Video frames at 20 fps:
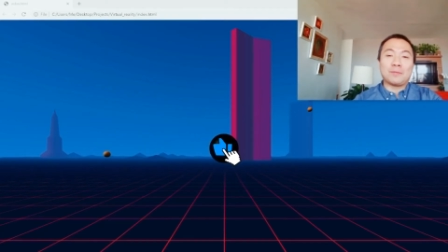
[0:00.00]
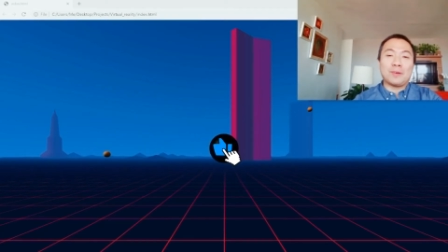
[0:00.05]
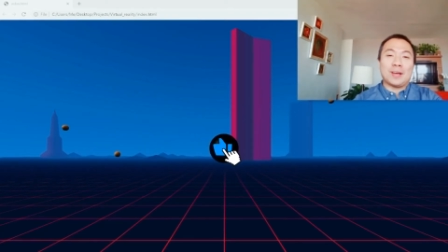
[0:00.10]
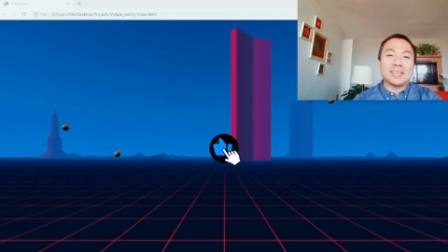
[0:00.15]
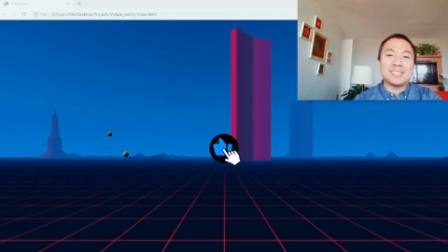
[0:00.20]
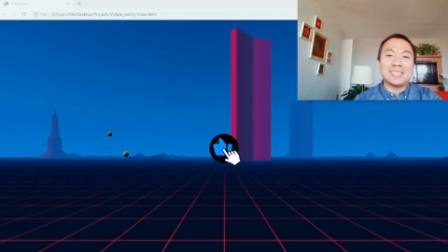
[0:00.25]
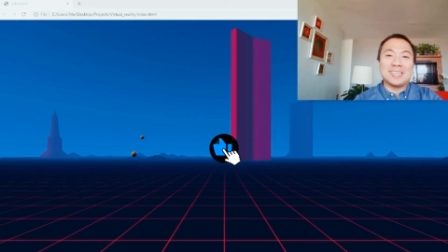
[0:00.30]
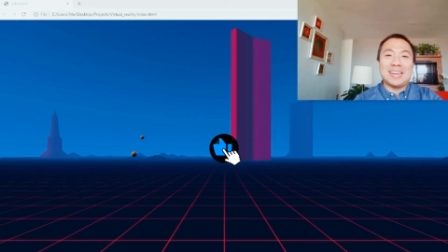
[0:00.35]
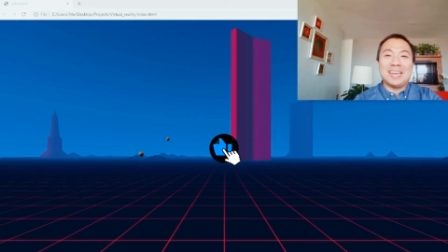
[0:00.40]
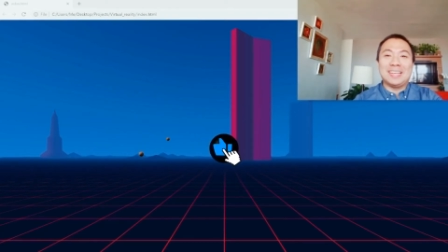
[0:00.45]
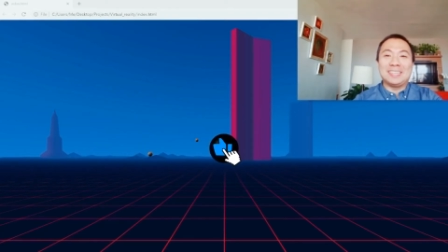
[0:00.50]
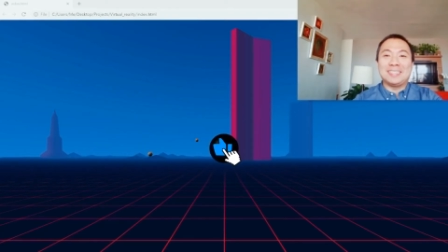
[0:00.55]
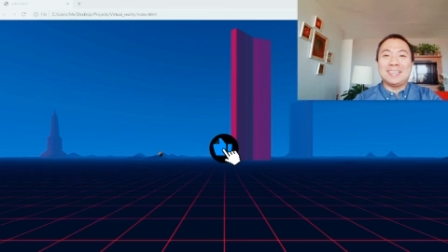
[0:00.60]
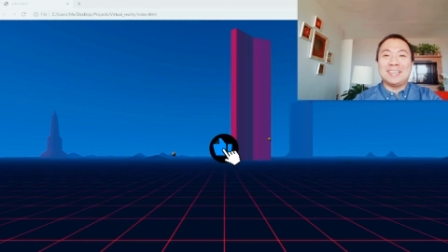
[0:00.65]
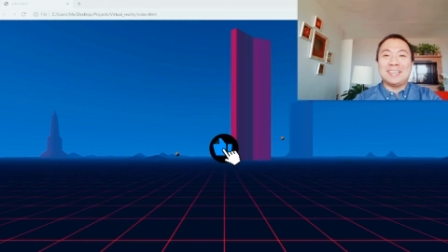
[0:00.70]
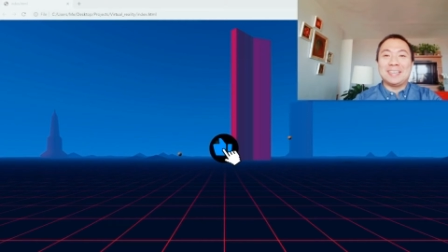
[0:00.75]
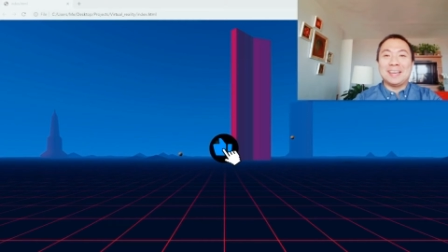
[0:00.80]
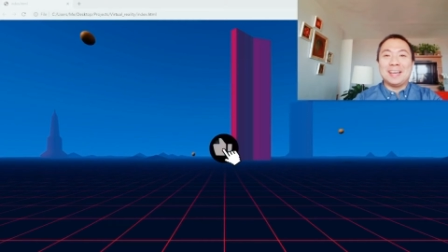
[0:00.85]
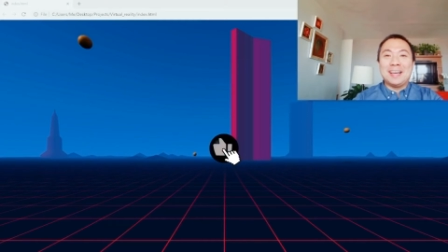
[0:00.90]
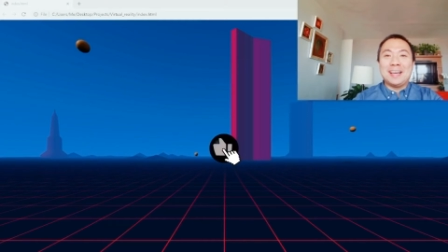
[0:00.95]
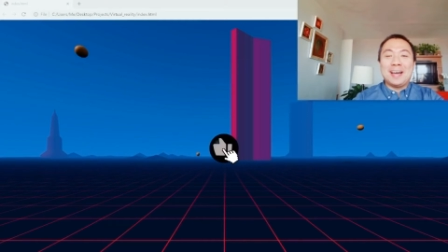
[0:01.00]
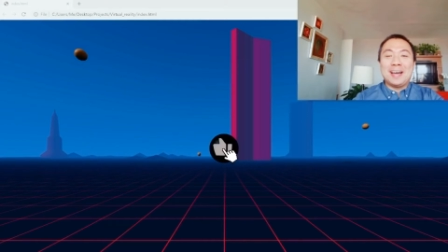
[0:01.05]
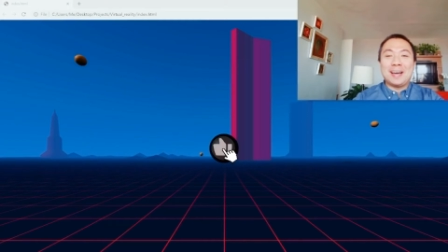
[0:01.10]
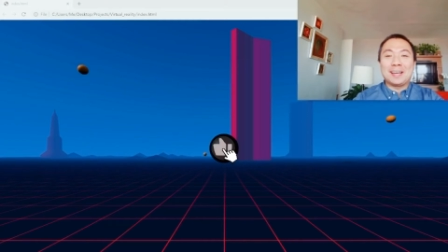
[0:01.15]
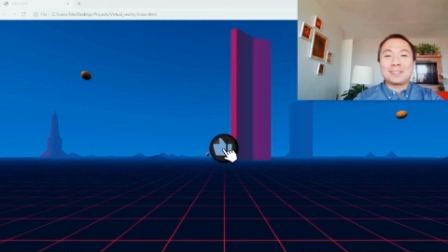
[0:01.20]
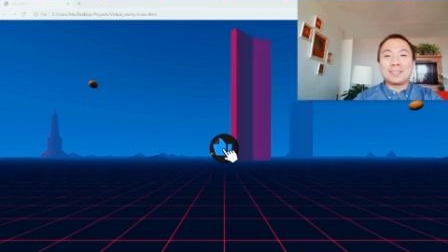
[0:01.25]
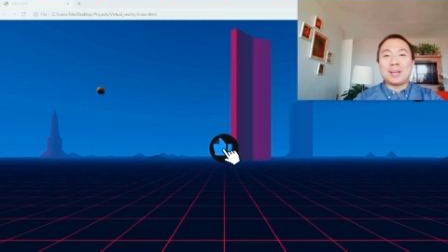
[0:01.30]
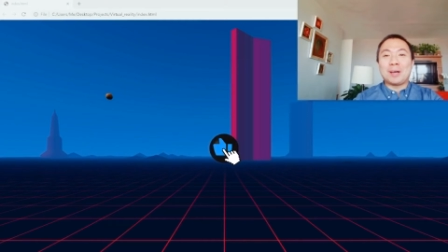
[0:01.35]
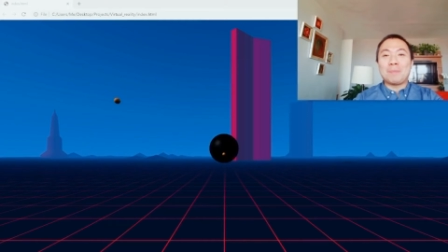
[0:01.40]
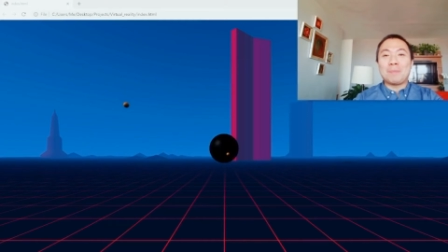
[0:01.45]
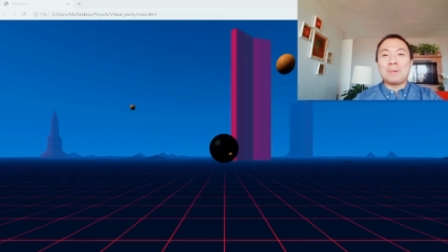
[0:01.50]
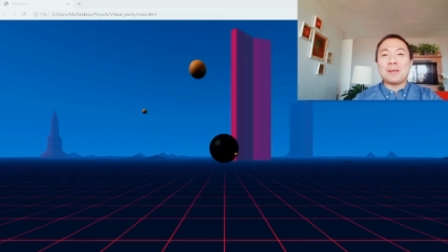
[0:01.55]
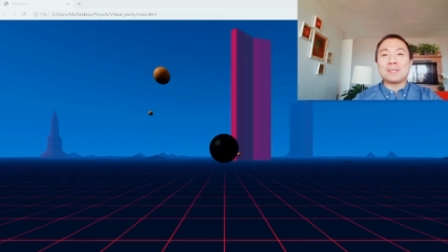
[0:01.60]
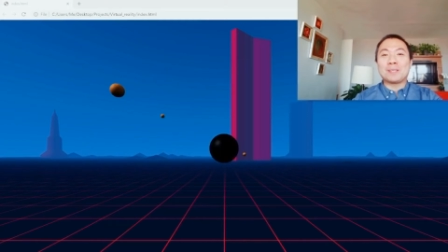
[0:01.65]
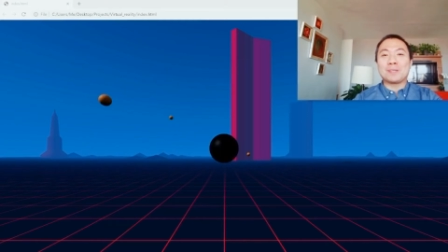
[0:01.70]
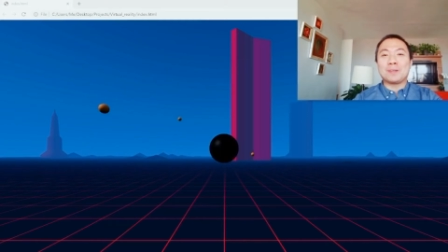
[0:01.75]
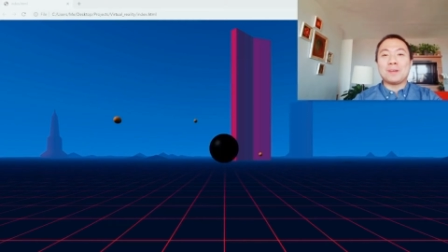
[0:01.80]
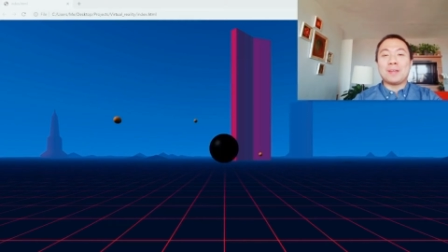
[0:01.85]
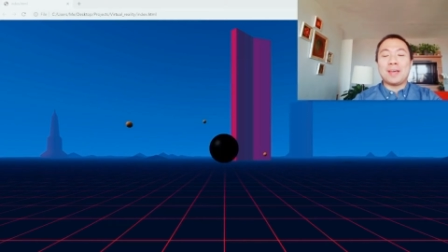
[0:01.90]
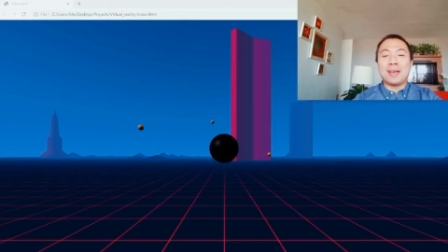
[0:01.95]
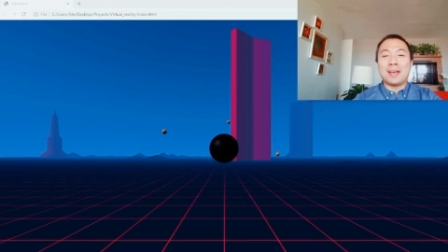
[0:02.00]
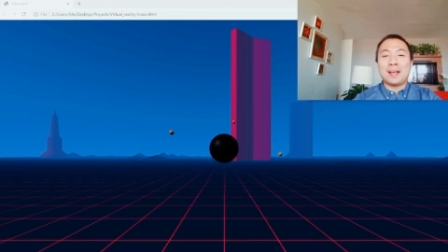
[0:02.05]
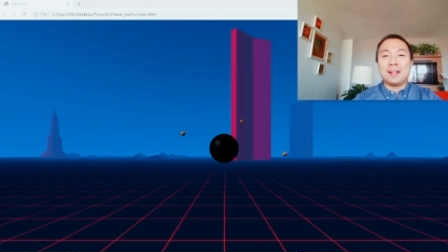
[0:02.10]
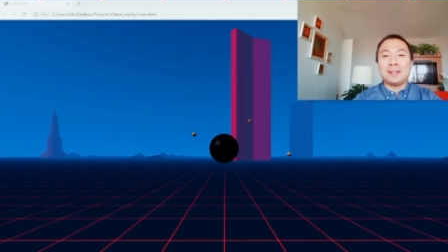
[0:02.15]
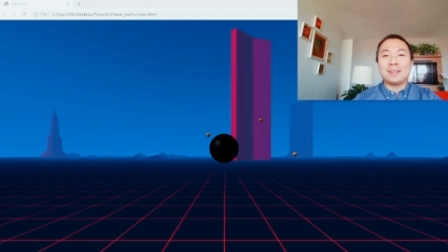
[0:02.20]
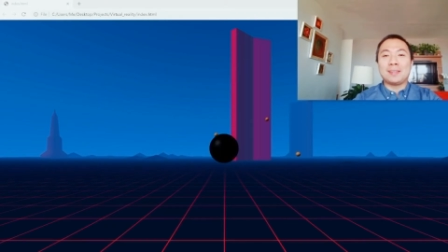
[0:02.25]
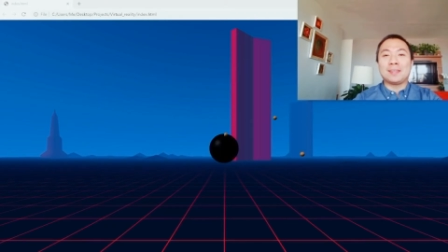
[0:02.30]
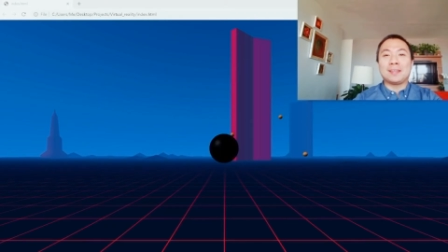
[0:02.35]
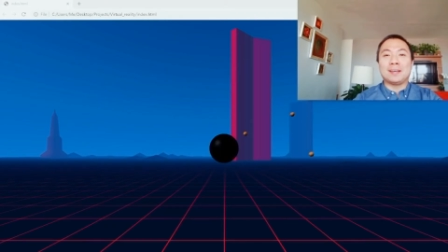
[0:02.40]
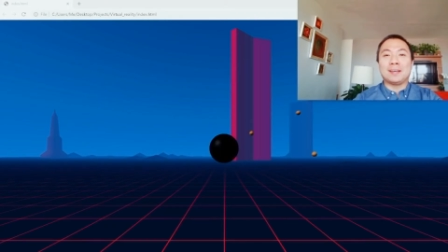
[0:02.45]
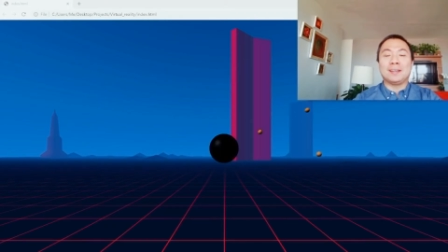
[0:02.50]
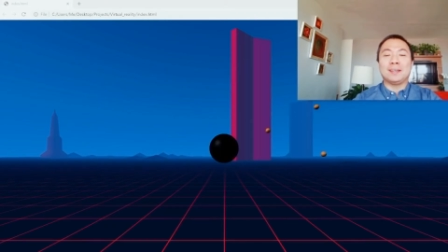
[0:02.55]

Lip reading: fascinating topics on health,